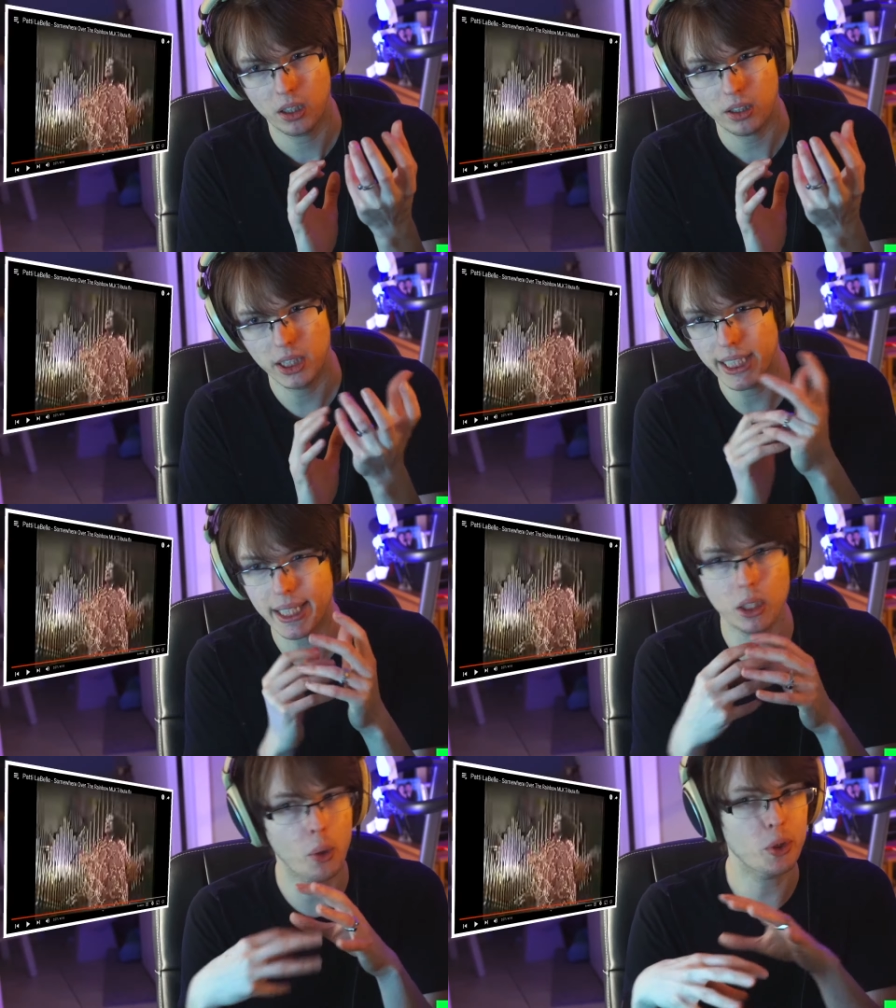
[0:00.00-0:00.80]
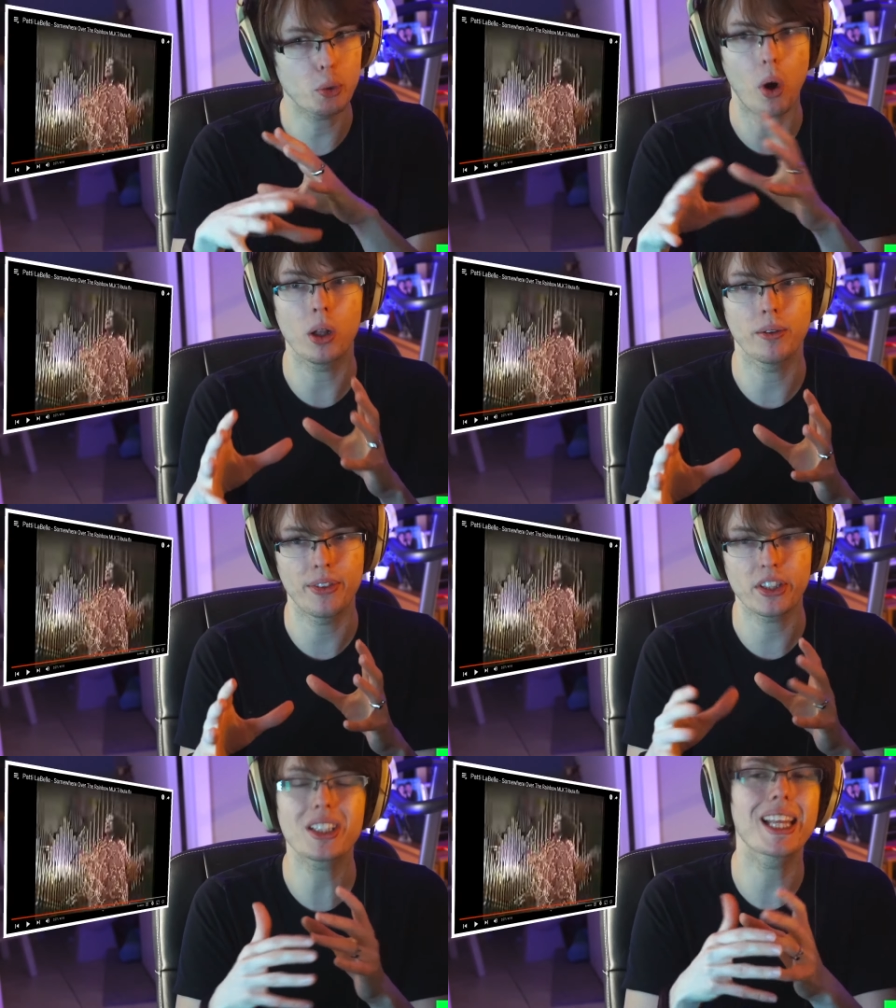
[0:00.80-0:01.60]
let alone do all of
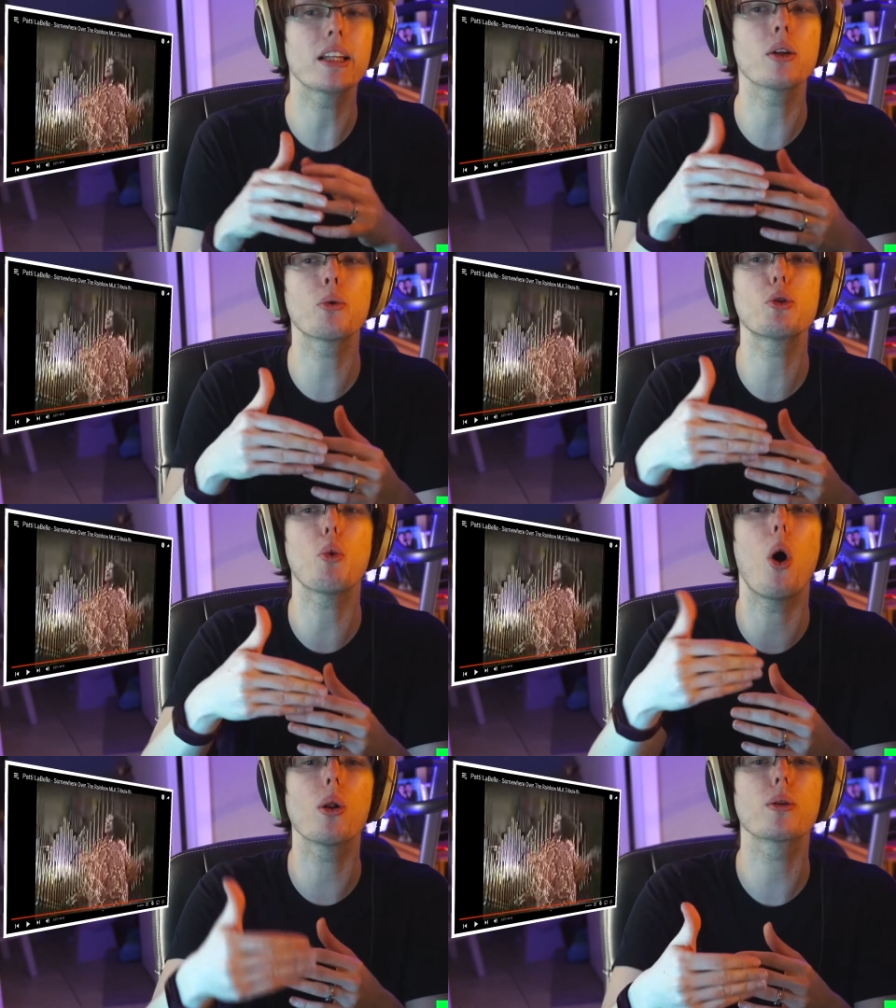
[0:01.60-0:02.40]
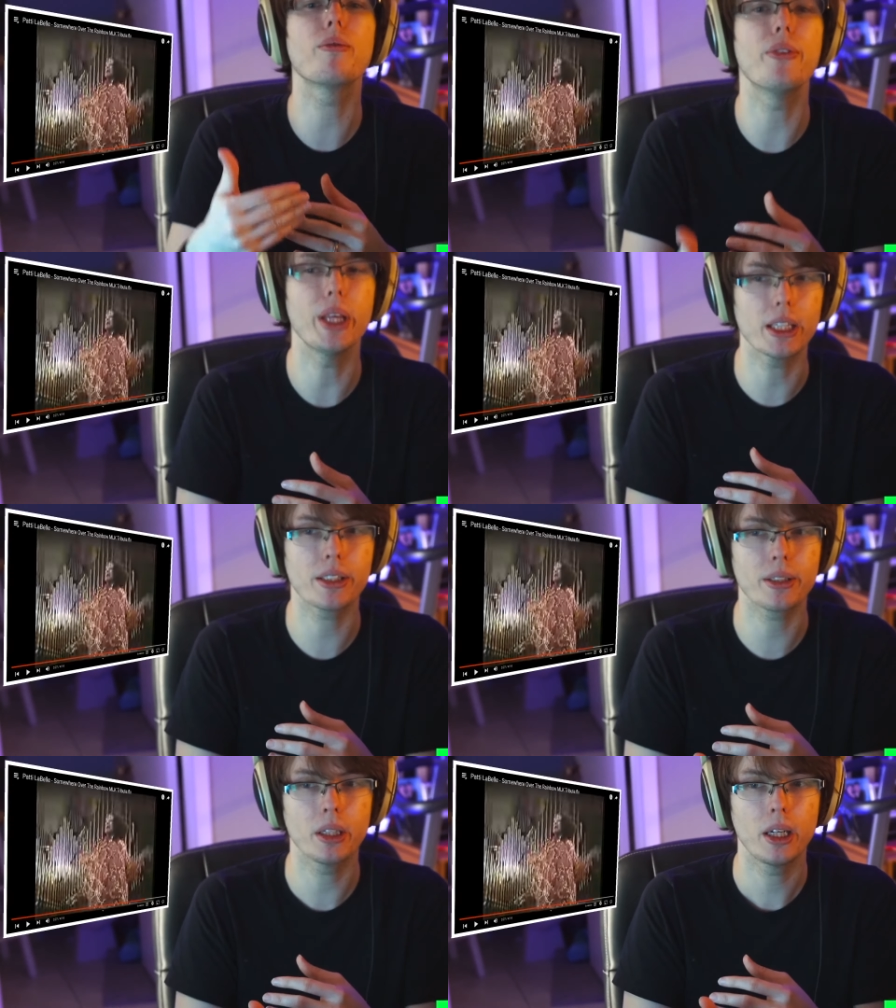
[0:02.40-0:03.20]
this, let alone do all of
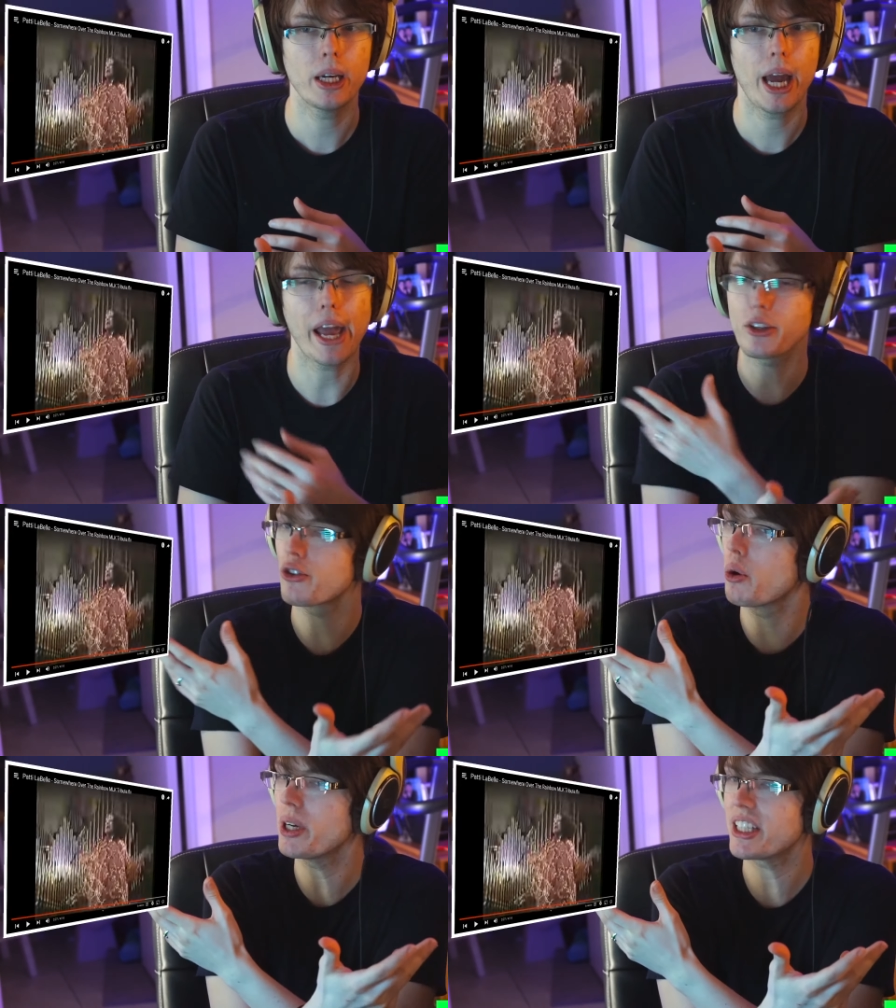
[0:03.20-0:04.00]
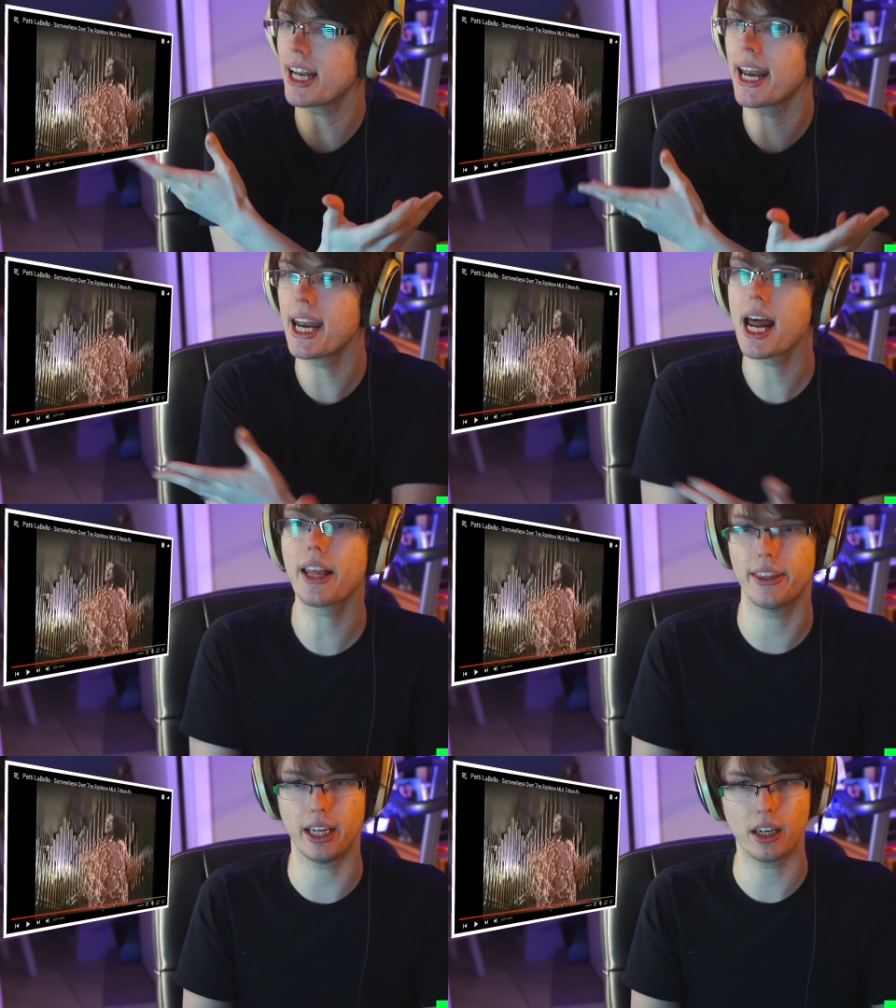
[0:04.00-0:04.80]
this as though it's
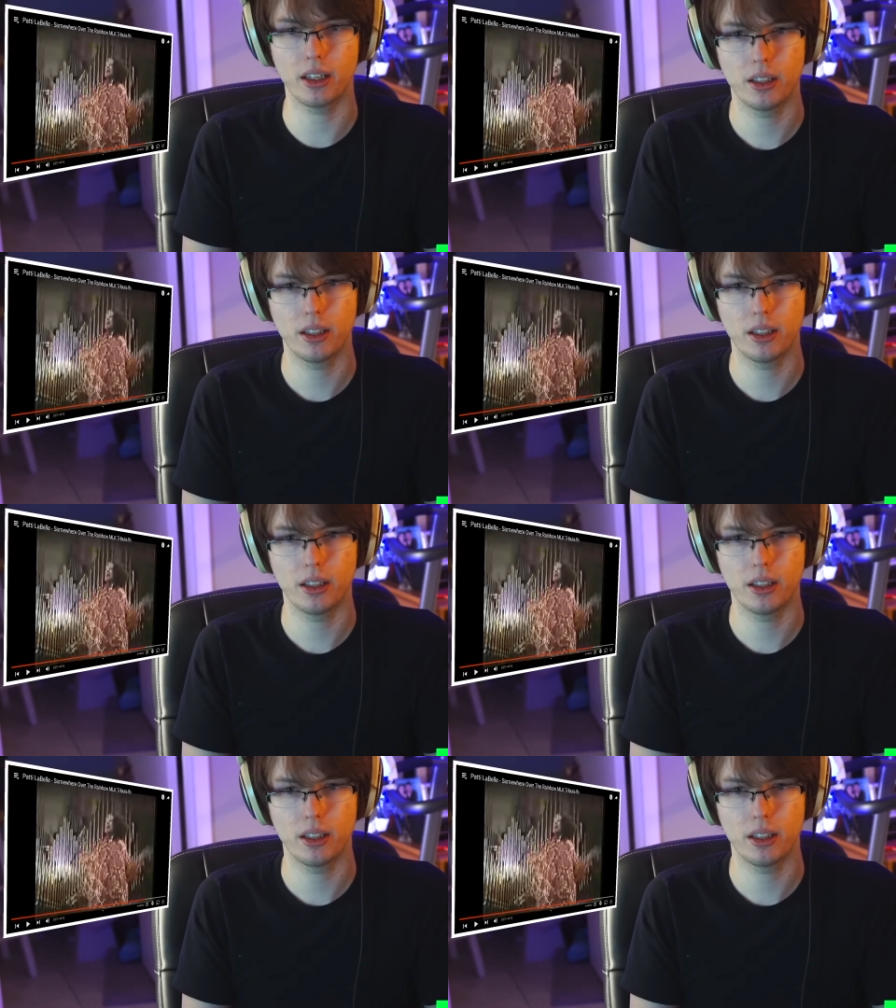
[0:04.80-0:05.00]
nothing.